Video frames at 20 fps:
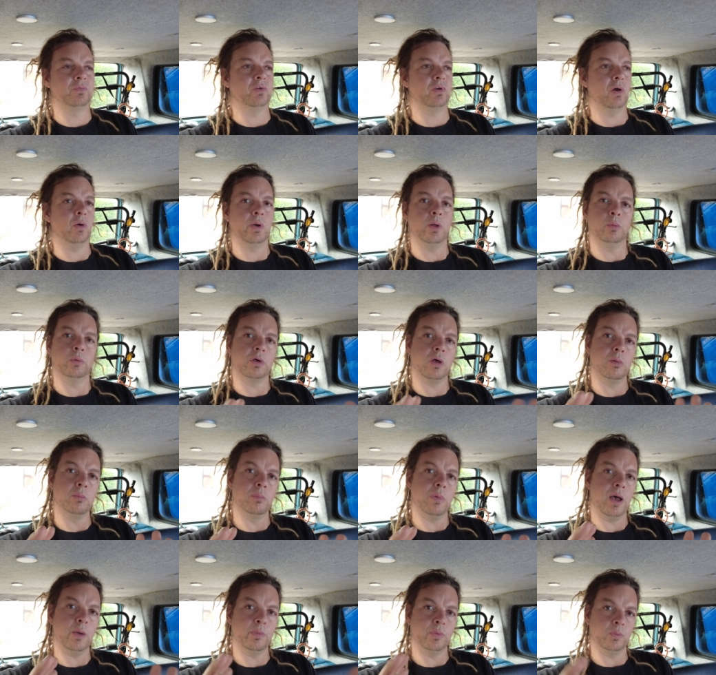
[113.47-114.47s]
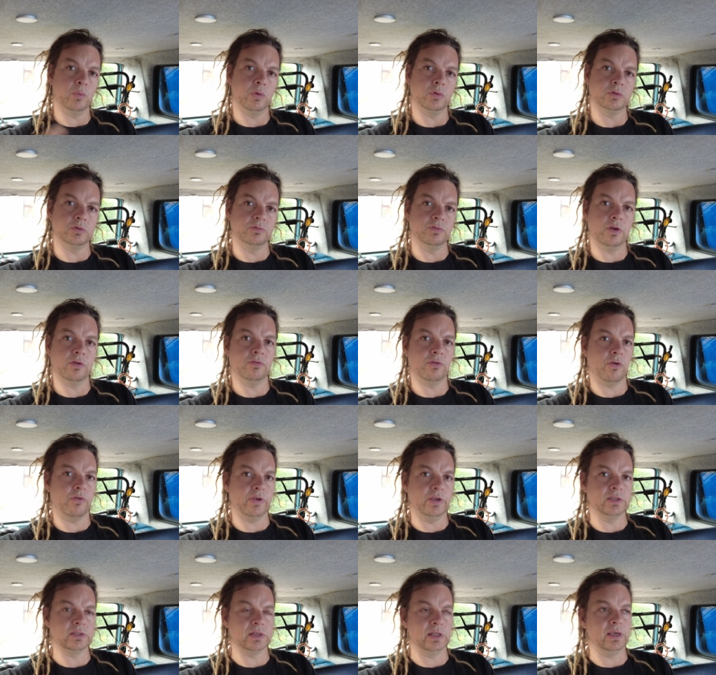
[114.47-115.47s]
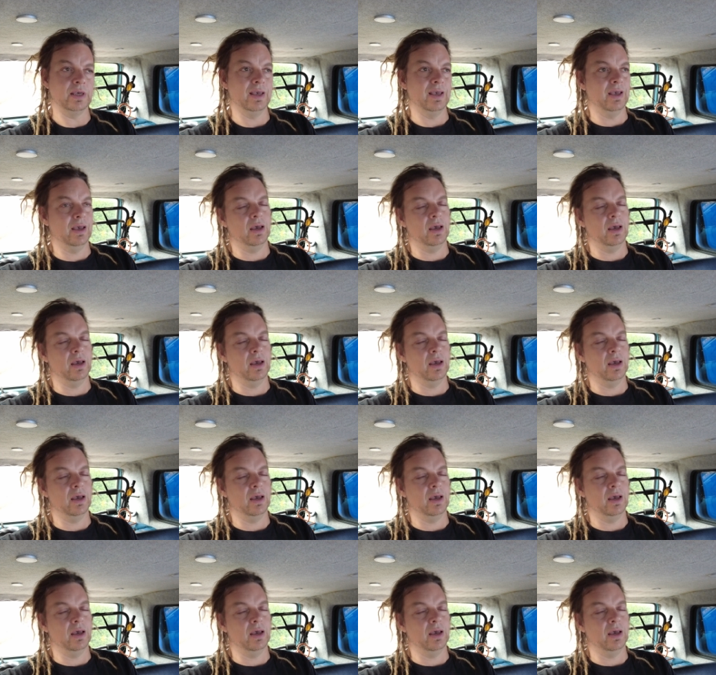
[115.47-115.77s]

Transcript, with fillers: So it'll combine with water very, very easily